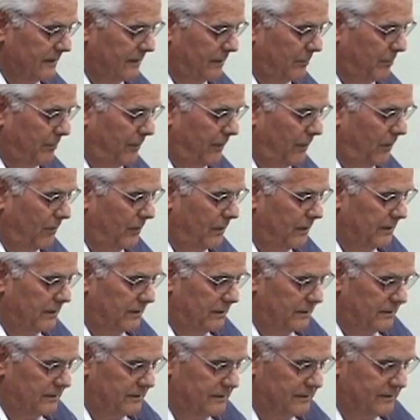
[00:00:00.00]
the poet,
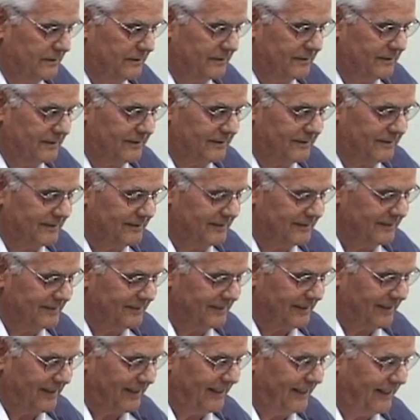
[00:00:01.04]

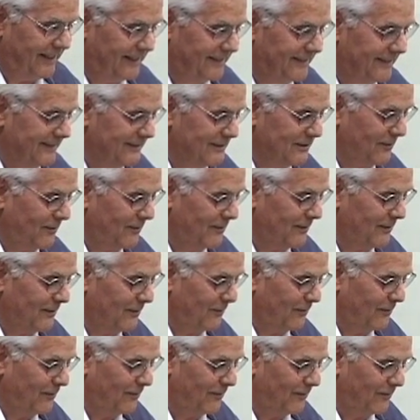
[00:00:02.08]
I had these all in
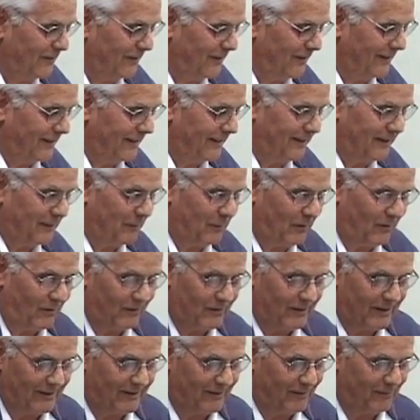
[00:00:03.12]
order and I got them
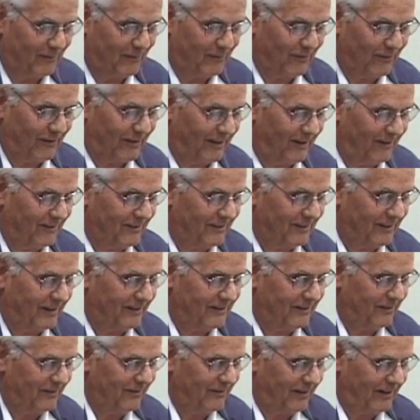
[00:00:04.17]
all out of order. How did I
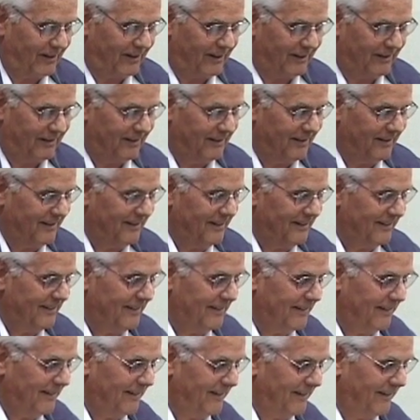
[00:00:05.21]
do that?
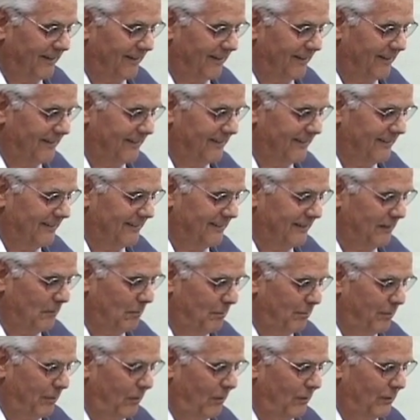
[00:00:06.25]
Uh, The
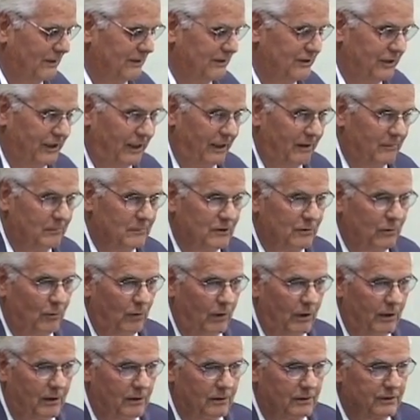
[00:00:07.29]
poet James
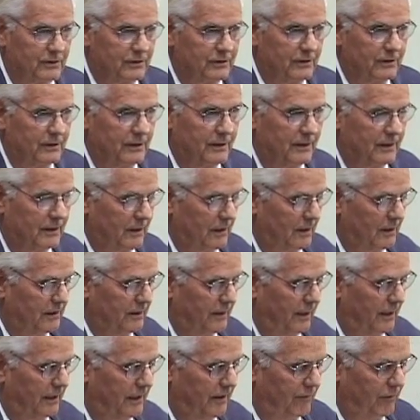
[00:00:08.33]
Welch, a
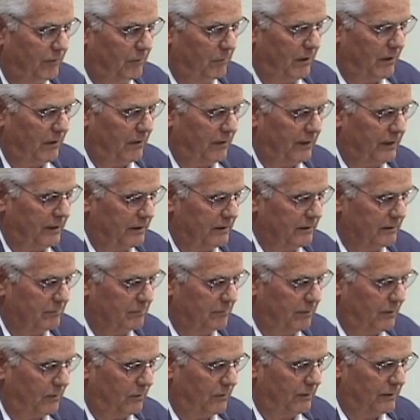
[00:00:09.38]
Native American
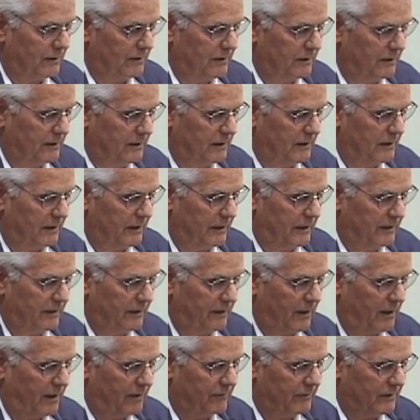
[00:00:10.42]
poet and
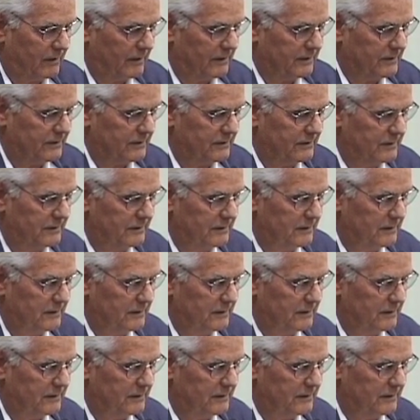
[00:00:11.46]
novelist,